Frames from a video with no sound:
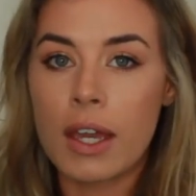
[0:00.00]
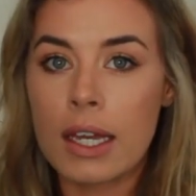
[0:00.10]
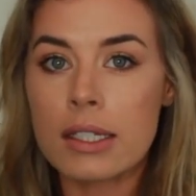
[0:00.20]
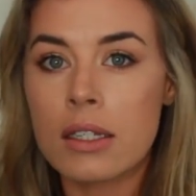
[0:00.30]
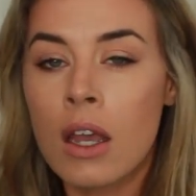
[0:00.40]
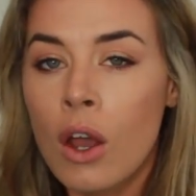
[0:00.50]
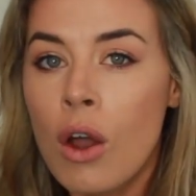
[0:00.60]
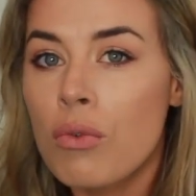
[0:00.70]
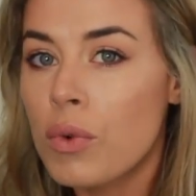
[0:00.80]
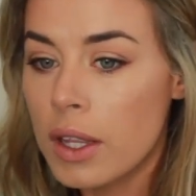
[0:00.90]
like it's
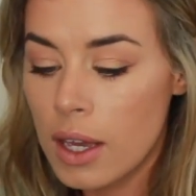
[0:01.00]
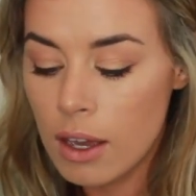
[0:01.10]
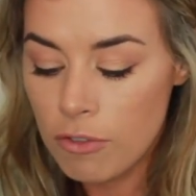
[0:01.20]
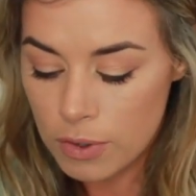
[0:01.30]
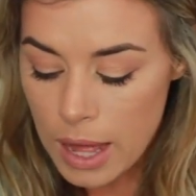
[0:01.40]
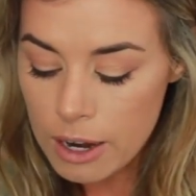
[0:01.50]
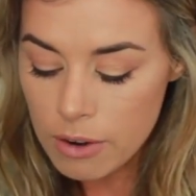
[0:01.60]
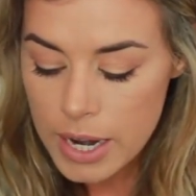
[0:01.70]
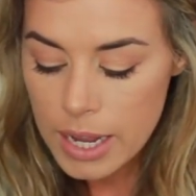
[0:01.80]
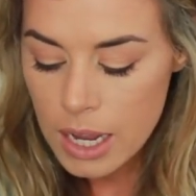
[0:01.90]
really
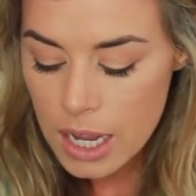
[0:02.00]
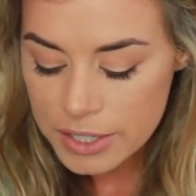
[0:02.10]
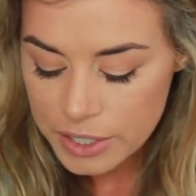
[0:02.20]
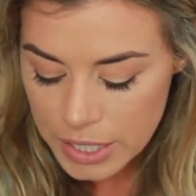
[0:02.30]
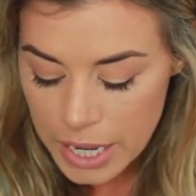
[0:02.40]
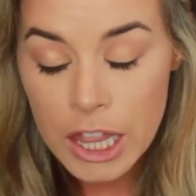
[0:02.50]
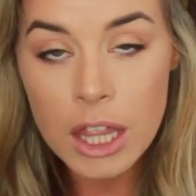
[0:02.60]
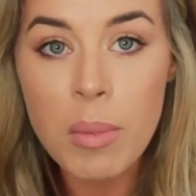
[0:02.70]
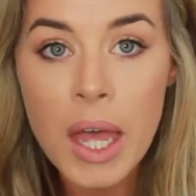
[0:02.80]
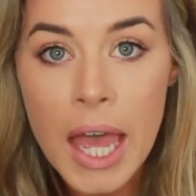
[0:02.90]
flattering on
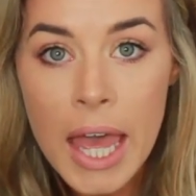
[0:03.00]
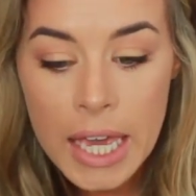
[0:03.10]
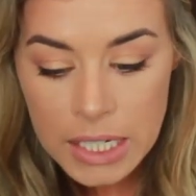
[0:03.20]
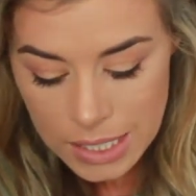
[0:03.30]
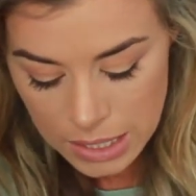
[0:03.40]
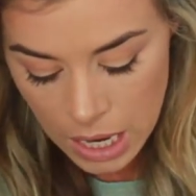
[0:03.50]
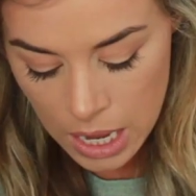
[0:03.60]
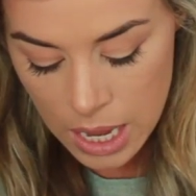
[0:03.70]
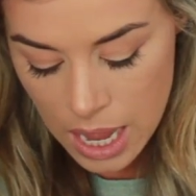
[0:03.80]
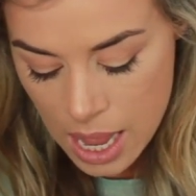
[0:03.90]
the behind.
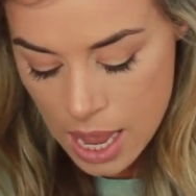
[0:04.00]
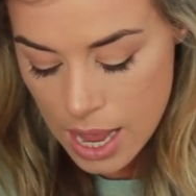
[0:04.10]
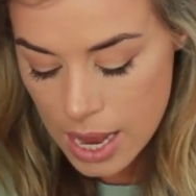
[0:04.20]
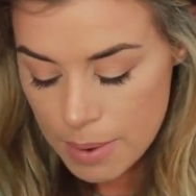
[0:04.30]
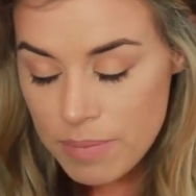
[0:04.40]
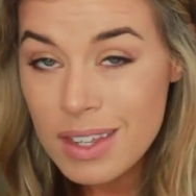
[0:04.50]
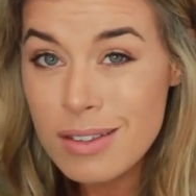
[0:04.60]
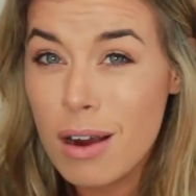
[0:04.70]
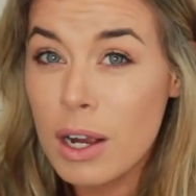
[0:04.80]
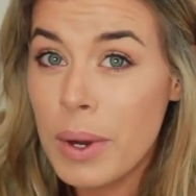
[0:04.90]
Um,
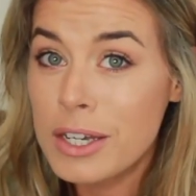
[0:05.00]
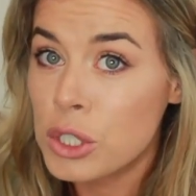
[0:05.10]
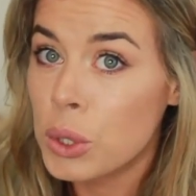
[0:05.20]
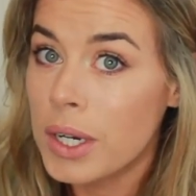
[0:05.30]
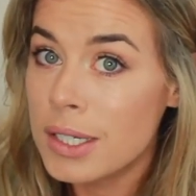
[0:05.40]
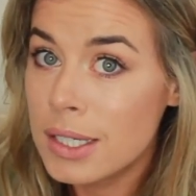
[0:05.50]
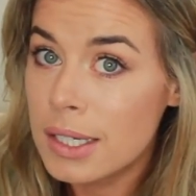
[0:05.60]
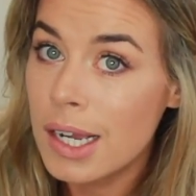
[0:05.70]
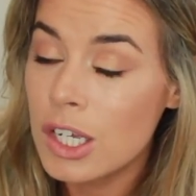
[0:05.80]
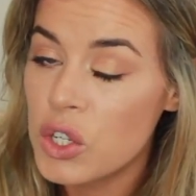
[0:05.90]
these are quite
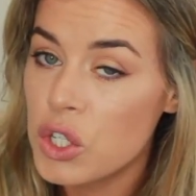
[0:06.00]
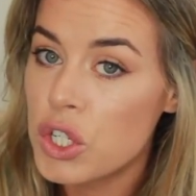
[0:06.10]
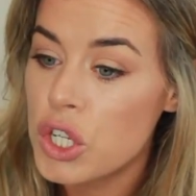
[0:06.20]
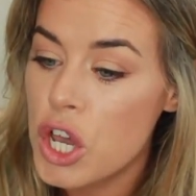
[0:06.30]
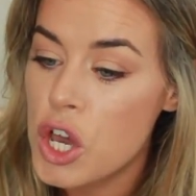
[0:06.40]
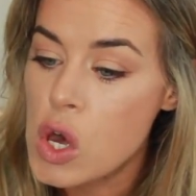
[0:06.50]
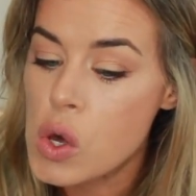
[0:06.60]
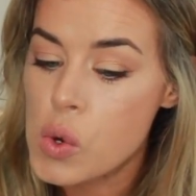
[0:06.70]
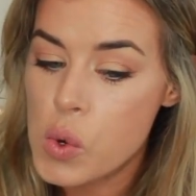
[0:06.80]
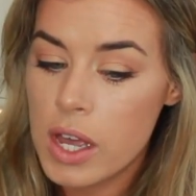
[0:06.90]
short,
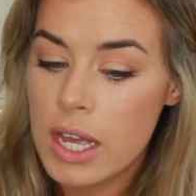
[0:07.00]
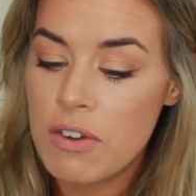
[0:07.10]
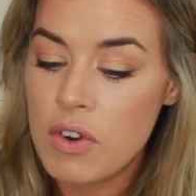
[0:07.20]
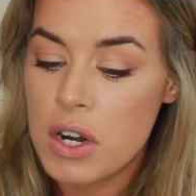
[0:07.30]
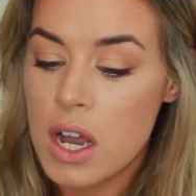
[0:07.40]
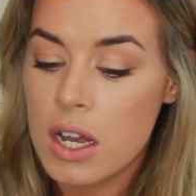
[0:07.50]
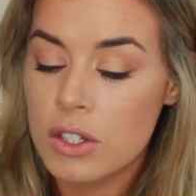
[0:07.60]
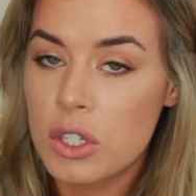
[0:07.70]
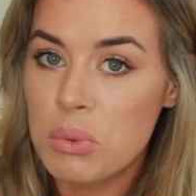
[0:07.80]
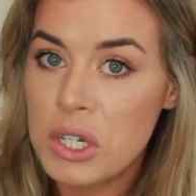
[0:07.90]
so if you're
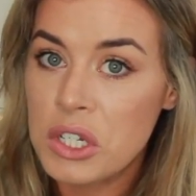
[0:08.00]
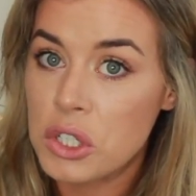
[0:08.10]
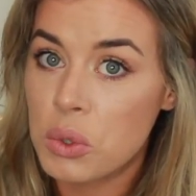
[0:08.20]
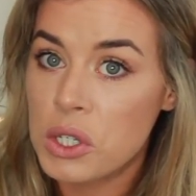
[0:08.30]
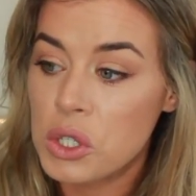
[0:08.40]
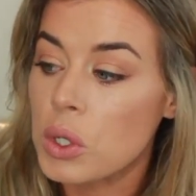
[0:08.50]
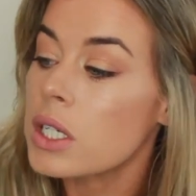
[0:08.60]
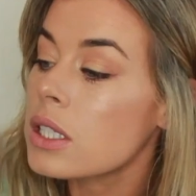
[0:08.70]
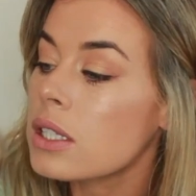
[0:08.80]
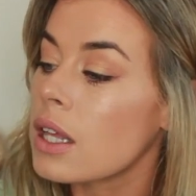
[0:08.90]
not super into short
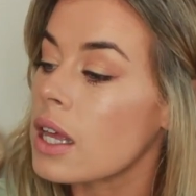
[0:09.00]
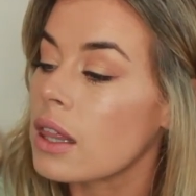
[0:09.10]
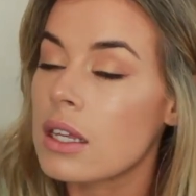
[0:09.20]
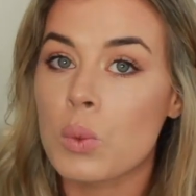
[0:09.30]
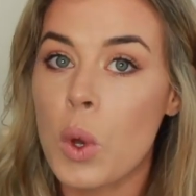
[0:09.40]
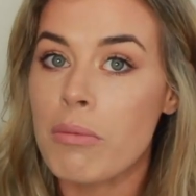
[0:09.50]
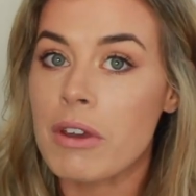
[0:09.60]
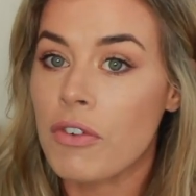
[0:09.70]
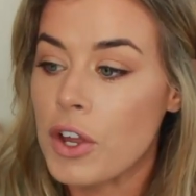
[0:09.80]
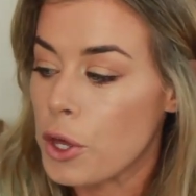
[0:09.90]
shorts, then these won't
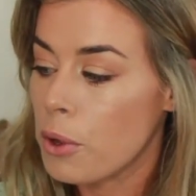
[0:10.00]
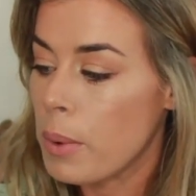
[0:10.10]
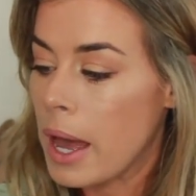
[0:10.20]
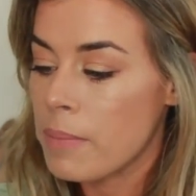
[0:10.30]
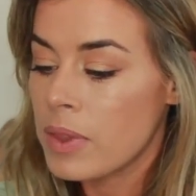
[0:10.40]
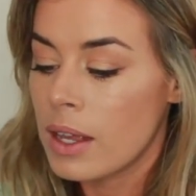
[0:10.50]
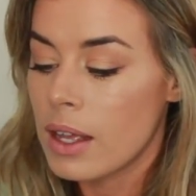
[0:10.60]
be for you. But